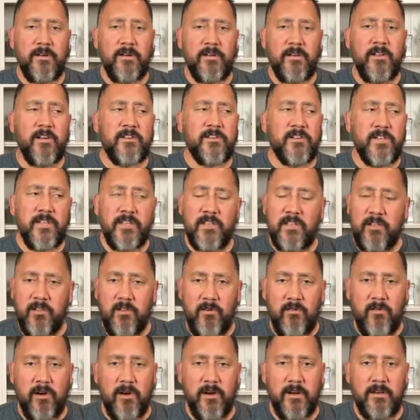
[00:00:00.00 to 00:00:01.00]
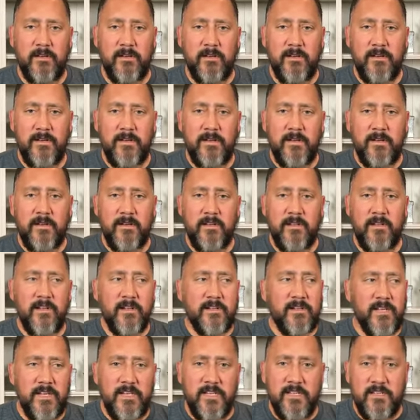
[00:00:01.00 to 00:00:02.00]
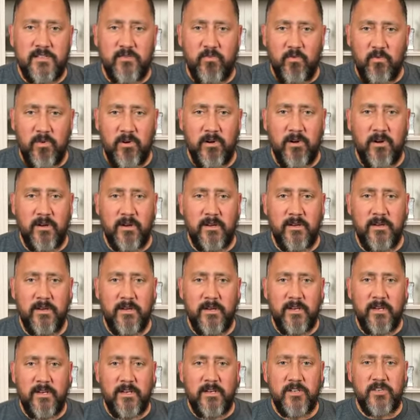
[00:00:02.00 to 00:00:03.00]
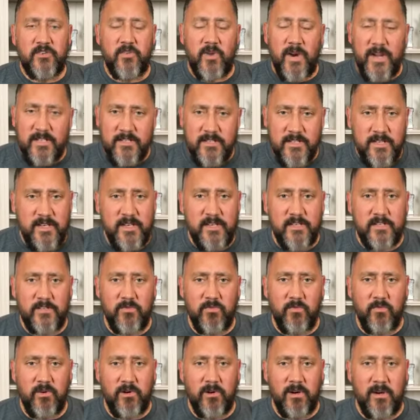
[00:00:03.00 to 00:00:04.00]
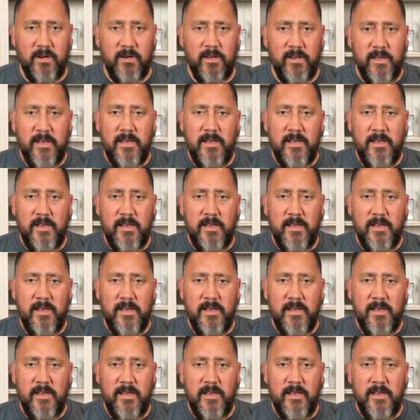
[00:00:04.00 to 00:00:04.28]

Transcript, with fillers: Look to the Lord. Look to his word. Trust in his word.